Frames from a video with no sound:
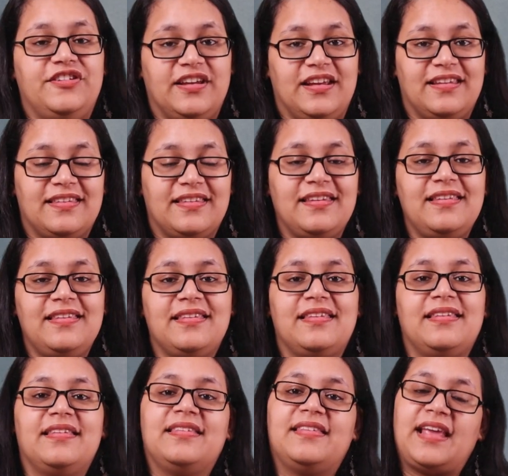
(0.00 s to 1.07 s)

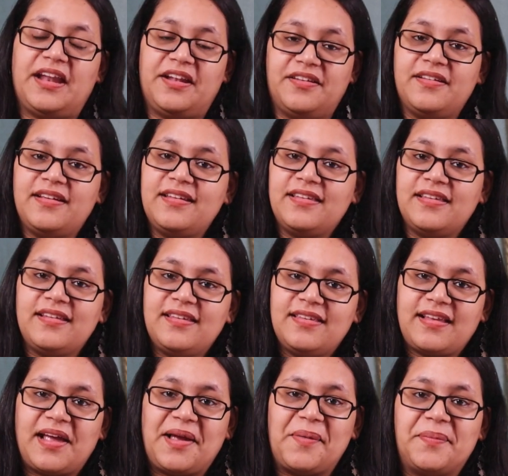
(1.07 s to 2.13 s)
Jesus said to his
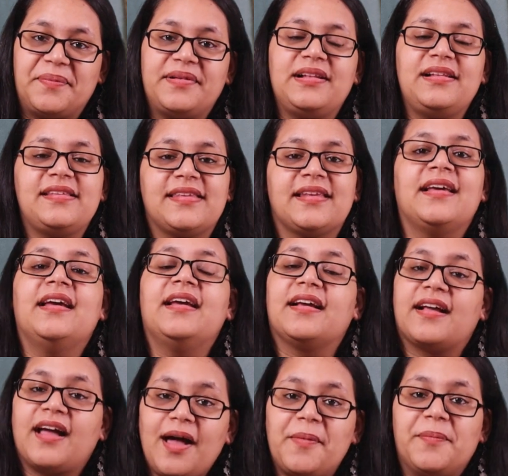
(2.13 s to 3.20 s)
disciples,
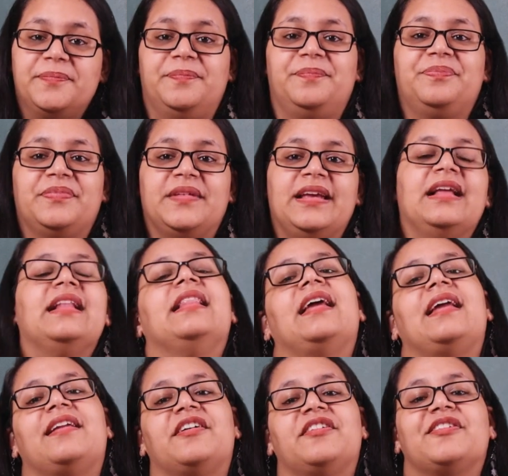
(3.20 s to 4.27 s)
Come,
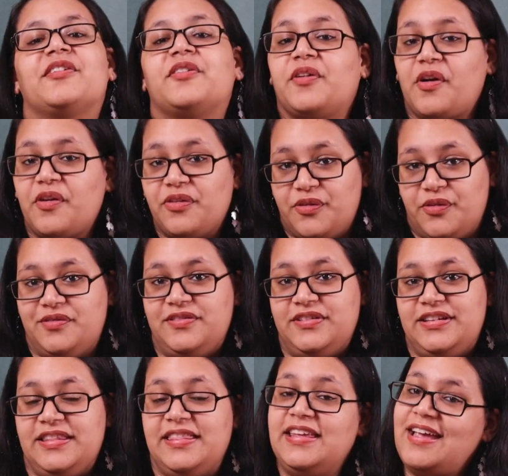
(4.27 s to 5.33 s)
let us cross over
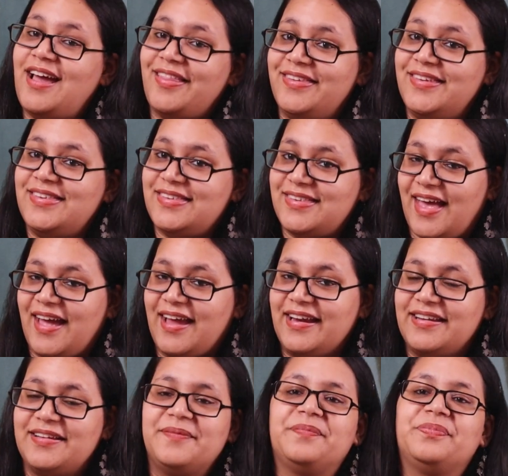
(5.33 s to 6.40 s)
to the other
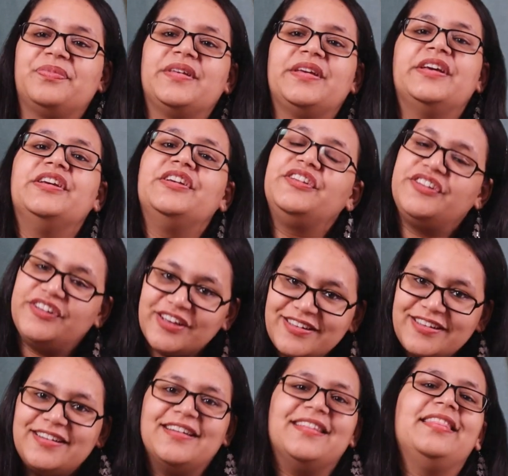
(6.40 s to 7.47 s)
side.
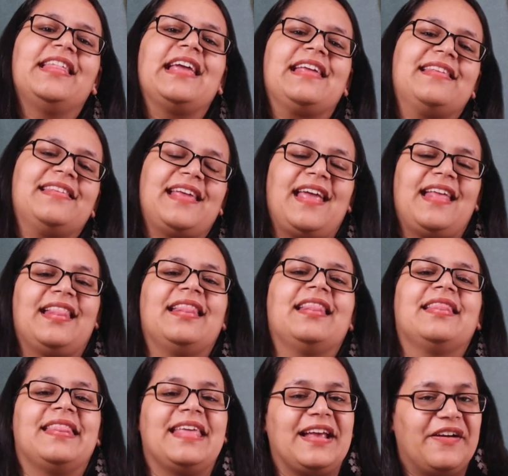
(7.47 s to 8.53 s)
Sure, they said.
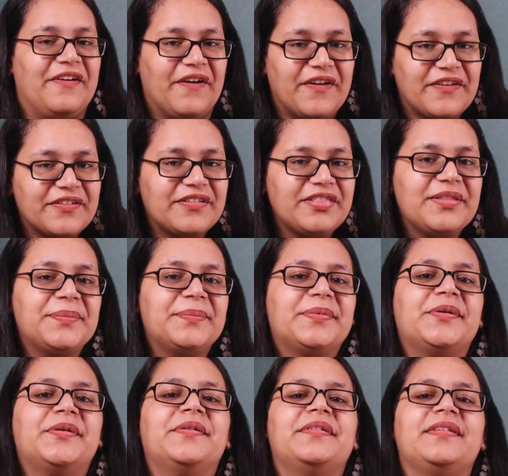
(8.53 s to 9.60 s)
They got on the
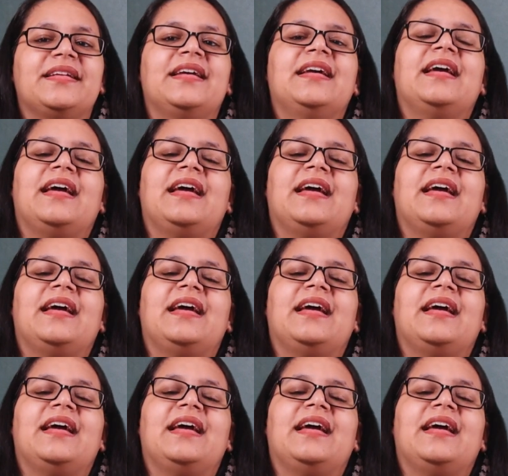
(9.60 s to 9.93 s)
boat